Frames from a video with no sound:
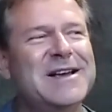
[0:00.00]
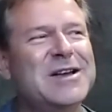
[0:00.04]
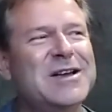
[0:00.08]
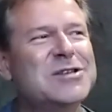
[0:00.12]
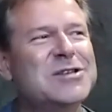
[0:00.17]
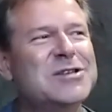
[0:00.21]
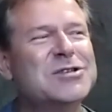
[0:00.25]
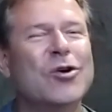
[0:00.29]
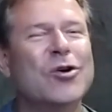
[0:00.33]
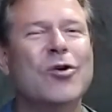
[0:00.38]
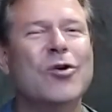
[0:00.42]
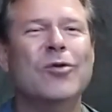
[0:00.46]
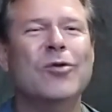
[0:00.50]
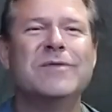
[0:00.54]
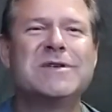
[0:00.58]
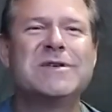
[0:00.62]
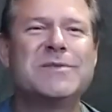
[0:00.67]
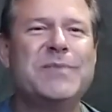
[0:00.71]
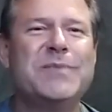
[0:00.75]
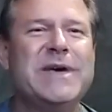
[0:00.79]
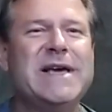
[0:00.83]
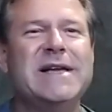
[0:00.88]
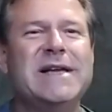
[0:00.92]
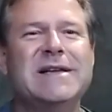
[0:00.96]
So
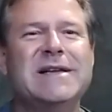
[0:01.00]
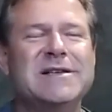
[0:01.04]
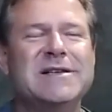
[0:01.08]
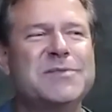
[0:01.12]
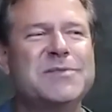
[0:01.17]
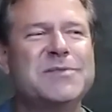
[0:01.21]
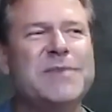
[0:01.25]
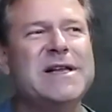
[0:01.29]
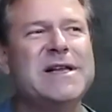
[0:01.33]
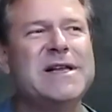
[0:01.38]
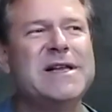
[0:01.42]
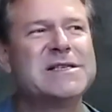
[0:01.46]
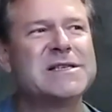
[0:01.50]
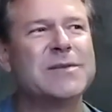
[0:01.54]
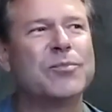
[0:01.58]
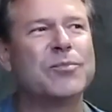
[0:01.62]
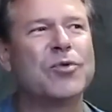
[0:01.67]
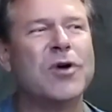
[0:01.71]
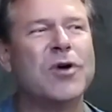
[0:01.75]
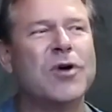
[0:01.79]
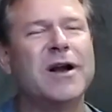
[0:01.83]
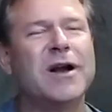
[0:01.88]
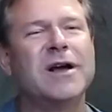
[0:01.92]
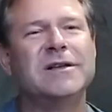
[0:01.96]
speed speed is a
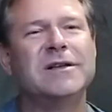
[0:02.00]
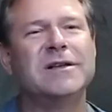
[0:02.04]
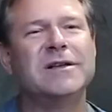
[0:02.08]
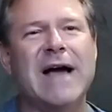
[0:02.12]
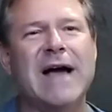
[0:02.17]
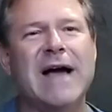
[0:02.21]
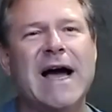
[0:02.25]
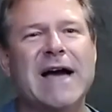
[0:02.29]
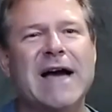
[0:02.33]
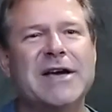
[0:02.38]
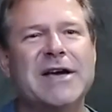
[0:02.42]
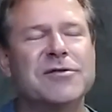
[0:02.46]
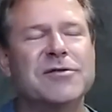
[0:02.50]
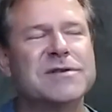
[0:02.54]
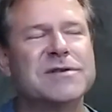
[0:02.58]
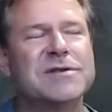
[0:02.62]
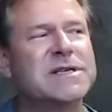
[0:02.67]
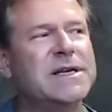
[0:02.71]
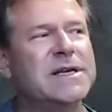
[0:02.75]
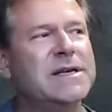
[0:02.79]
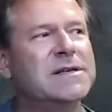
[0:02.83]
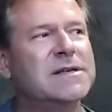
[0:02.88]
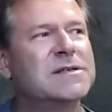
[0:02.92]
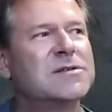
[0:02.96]
product of
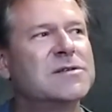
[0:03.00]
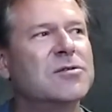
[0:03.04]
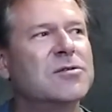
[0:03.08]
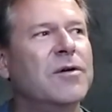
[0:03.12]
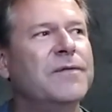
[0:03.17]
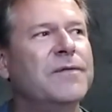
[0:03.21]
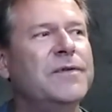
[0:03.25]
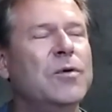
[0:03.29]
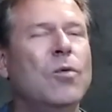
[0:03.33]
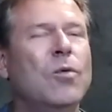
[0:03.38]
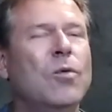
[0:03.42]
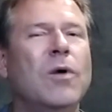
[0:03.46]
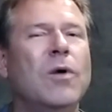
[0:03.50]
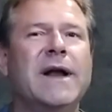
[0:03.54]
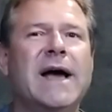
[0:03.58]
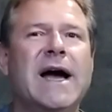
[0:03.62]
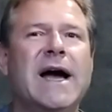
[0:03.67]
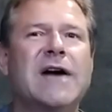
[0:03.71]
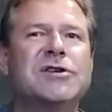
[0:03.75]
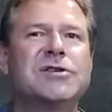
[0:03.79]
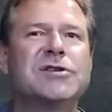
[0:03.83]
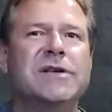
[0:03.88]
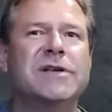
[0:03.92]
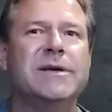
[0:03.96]
accuracy. So if you want to
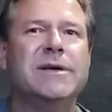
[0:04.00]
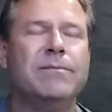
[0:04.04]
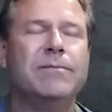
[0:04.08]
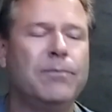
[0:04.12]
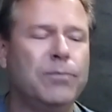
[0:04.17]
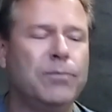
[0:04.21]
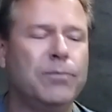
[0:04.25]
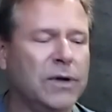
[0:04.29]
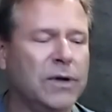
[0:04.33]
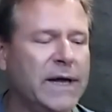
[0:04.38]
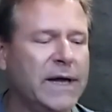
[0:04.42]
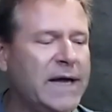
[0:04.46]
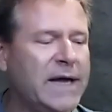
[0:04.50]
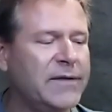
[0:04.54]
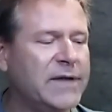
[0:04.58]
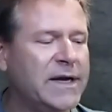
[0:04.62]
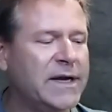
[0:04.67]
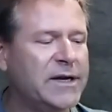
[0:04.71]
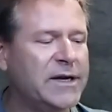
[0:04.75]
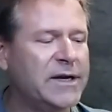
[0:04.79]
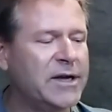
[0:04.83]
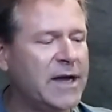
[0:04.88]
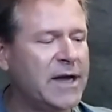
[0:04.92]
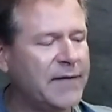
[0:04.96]
actually play,
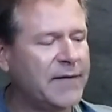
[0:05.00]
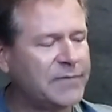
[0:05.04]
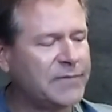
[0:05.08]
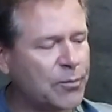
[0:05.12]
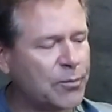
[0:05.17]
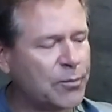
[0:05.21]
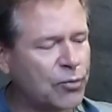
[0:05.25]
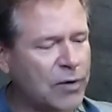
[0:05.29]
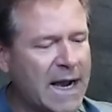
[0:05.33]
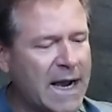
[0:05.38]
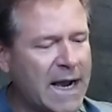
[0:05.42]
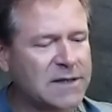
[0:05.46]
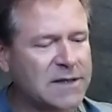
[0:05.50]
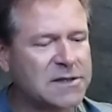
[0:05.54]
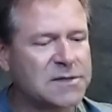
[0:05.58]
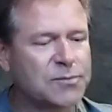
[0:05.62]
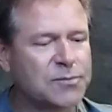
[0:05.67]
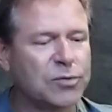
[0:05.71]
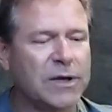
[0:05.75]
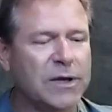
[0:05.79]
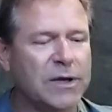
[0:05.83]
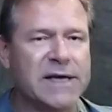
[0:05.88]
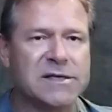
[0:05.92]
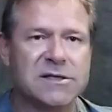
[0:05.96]
then you have to practice
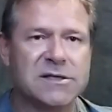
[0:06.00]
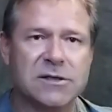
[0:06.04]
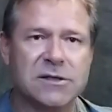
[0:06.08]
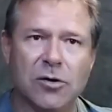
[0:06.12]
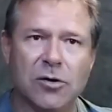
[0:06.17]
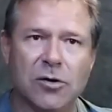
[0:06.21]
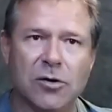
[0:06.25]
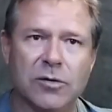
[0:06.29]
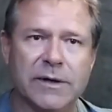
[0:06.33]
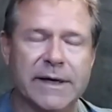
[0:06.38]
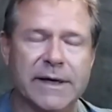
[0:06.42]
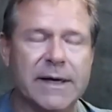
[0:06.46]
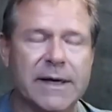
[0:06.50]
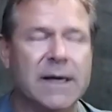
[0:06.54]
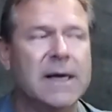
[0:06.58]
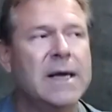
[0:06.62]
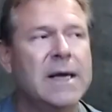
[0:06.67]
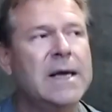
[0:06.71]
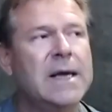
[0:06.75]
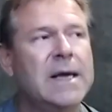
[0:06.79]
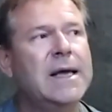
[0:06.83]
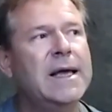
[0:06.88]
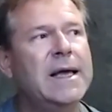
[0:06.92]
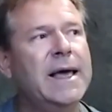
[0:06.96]
playing slowly
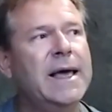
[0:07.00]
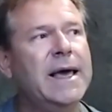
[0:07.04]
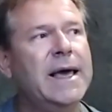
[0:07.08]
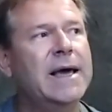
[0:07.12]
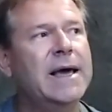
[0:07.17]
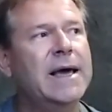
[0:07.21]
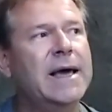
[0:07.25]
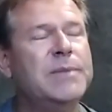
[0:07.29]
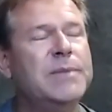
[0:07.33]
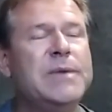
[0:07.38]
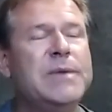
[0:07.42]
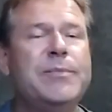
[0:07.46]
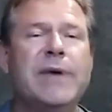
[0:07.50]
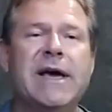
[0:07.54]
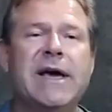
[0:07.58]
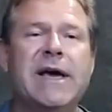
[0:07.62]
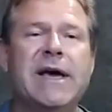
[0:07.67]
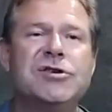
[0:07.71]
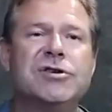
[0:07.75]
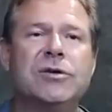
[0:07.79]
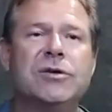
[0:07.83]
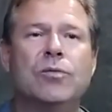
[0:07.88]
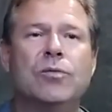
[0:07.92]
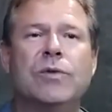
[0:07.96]
and be
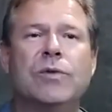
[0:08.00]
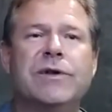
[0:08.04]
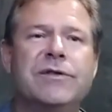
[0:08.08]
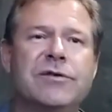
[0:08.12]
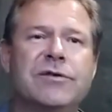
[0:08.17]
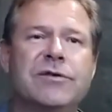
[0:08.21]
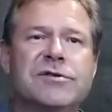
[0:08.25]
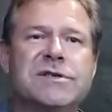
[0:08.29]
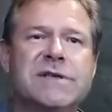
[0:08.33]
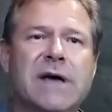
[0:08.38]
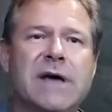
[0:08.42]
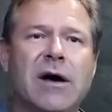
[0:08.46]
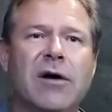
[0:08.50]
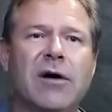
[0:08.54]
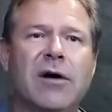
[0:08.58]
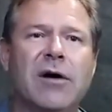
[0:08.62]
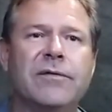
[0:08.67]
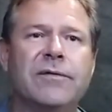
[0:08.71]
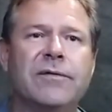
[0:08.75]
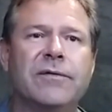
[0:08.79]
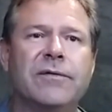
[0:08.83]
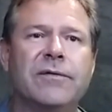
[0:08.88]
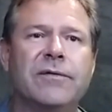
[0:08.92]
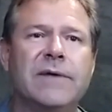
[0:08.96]
patient with
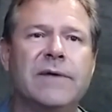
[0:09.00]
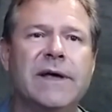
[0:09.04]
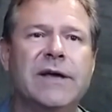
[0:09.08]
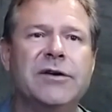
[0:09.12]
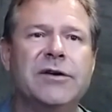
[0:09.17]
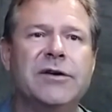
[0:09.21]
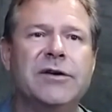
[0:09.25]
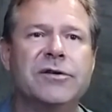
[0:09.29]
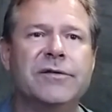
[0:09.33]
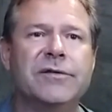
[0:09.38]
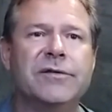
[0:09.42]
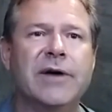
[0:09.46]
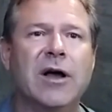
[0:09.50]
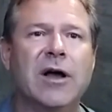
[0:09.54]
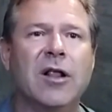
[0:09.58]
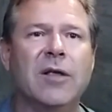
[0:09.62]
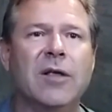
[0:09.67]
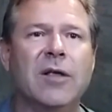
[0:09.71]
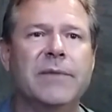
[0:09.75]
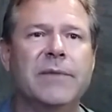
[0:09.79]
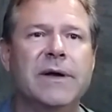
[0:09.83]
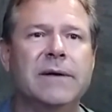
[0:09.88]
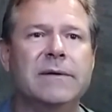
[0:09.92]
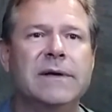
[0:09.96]
yourself and your
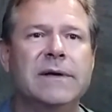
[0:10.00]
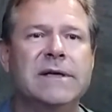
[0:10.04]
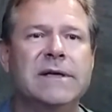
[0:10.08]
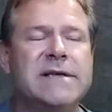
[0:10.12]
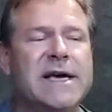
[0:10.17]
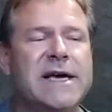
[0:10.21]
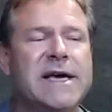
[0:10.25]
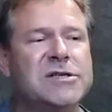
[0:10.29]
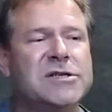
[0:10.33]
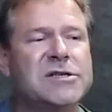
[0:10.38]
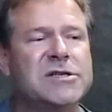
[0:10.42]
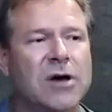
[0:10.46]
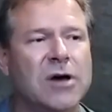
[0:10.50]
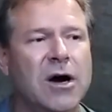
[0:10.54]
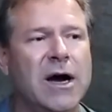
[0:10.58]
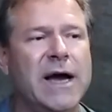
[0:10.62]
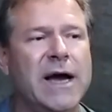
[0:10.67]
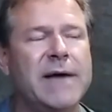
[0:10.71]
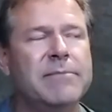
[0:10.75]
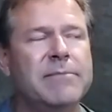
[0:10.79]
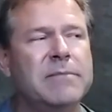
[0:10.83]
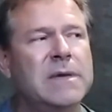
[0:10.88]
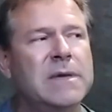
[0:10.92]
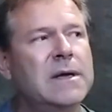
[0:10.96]
development. It takes
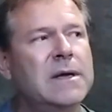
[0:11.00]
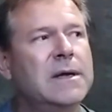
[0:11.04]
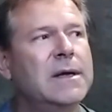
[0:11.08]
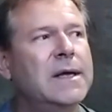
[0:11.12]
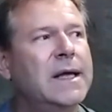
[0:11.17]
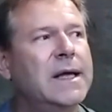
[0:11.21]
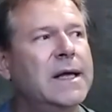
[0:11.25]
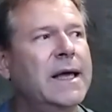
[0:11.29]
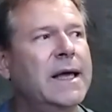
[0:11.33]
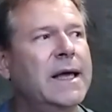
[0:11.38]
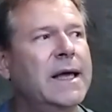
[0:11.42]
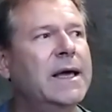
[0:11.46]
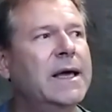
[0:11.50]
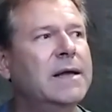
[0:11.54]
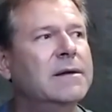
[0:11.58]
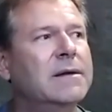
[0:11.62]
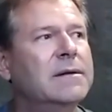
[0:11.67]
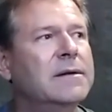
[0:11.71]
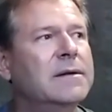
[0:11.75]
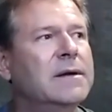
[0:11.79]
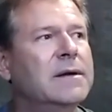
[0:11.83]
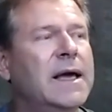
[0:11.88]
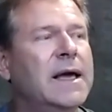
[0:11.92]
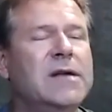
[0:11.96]
time and
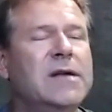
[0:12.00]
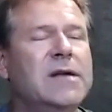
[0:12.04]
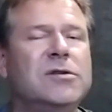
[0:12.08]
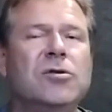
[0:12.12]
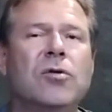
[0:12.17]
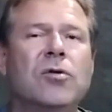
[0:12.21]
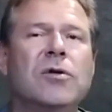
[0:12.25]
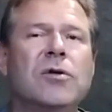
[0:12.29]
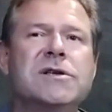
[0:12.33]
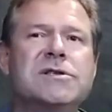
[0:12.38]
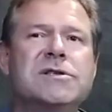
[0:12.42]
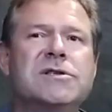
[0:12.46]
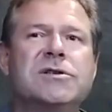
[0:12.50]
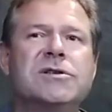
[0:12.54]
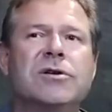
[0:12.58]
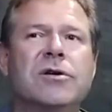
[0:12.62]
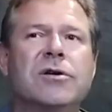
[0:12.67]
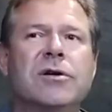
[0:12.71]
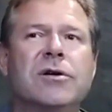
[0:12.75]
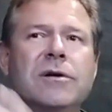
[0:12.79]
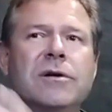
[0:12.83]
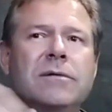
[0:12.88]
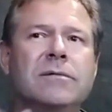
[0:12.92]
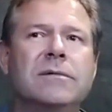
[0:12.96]
and don't
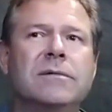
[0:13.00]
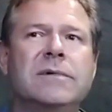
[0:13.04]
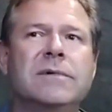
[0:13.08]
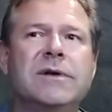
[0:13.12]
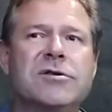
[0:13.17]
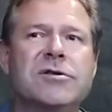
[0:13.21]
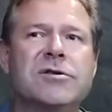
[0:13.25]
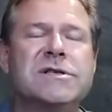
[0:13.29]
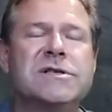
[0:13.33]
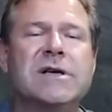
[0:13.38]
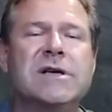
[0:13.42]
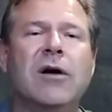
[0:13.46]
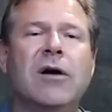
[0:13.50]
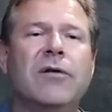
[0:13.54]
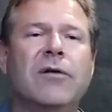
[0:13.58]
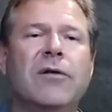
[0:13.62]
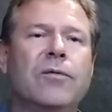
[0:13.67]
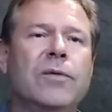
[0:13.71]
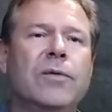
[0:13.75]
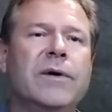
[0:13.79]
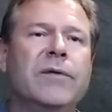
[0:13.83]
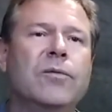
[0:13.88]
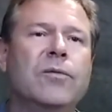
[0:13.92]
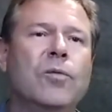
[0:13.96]
concern yourself
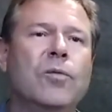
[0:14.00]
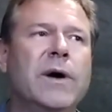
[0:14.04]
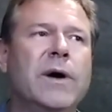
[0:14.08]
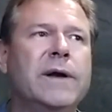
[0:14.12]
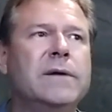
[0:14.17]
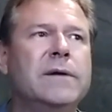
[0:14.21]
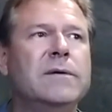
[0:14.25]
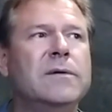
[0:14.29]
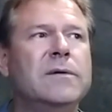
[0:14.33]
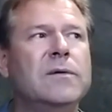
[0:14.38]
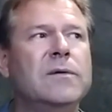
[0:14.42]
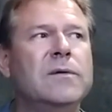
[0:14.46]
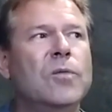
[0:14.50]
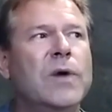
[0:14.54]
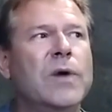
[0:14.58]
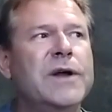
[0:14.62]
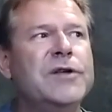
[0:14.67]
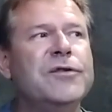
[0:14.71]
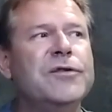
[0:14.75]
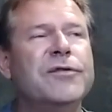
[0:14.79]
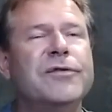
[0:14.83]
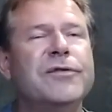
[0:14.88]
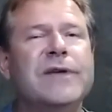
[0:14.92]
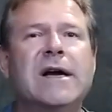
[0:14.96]
with what what
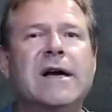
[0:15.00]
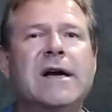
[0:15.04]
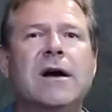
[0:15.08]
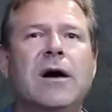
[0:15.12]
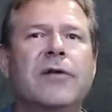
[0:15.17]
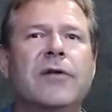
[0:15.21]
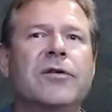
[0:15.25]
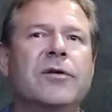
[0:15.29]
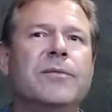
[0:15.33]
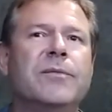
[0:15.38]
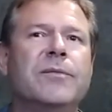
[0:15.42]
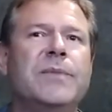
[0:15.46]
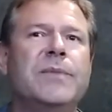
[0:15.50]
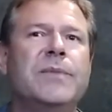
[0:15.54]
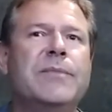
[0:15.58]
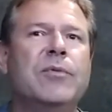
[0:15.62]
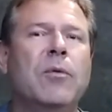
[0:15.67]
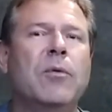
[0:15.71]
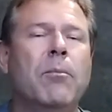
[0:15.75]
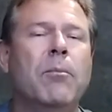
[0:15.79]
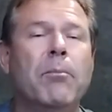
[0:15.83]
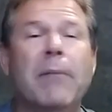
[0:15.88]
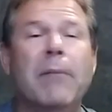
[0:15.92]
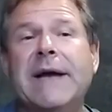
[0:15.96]
you think other
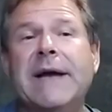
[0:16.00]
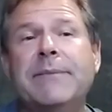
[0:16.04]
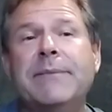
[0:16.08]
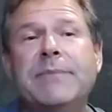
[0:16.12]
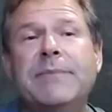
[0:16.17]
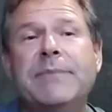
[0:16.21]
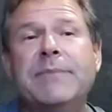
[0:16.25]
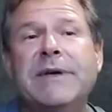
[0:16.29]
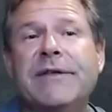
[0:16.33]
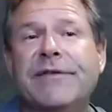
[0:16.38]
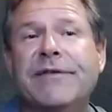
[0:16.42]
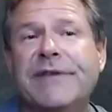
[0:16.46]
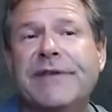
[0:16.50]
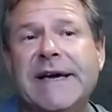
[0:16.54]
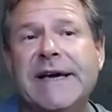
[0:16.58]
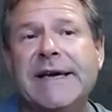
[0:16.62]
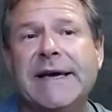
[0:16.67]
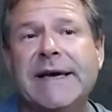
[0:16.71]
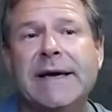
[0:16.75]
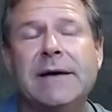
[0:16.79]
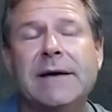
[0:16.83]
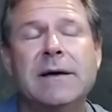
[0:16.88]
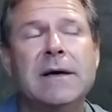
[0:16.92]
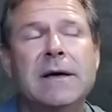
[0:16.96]
people might be
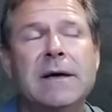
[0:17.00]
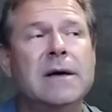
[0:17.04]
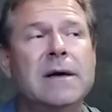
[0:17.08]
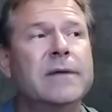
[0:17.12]
thinking.